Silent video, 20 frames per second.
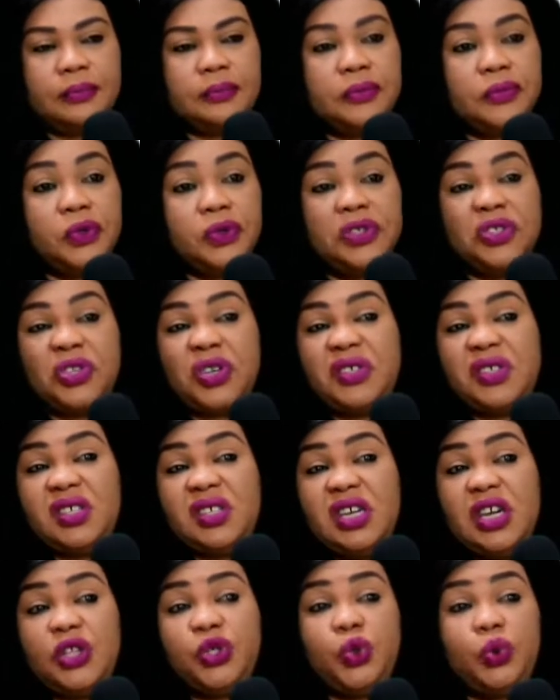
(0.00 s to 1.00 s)
So they just
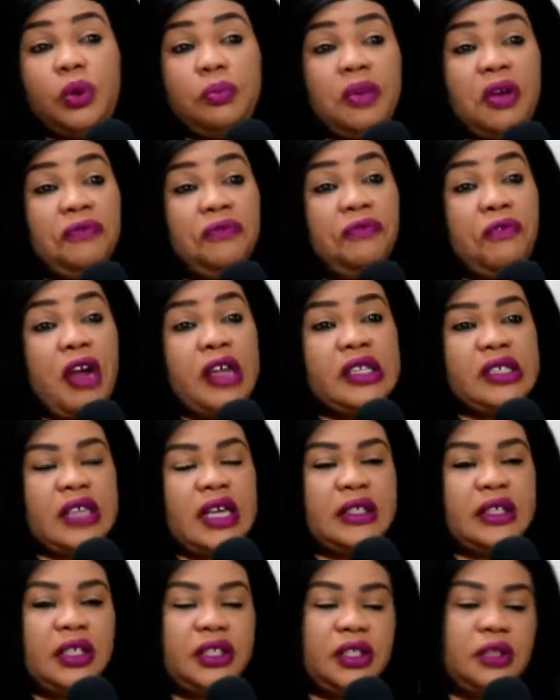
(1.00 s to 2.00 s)
decided to remain friends,
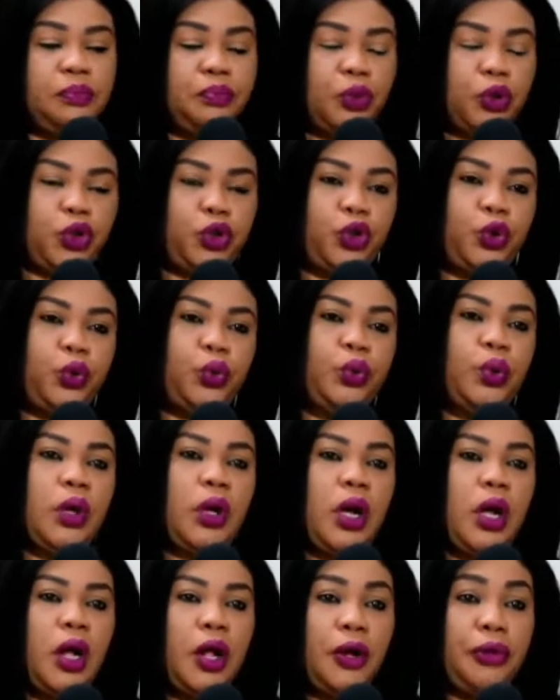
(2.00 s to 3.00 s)
and they didn't pursue
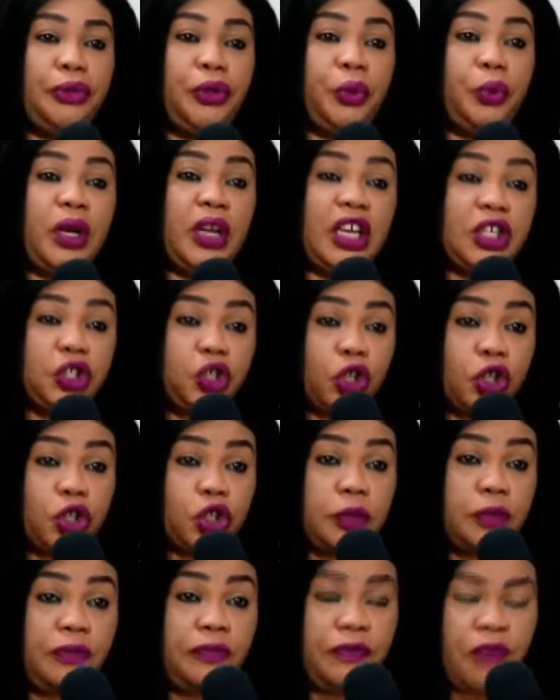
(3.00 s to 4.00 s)
the
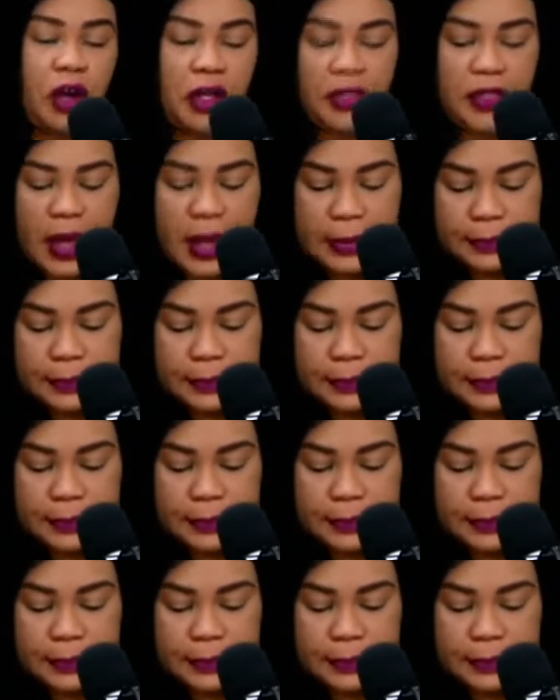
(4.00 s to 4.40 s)
relationship further.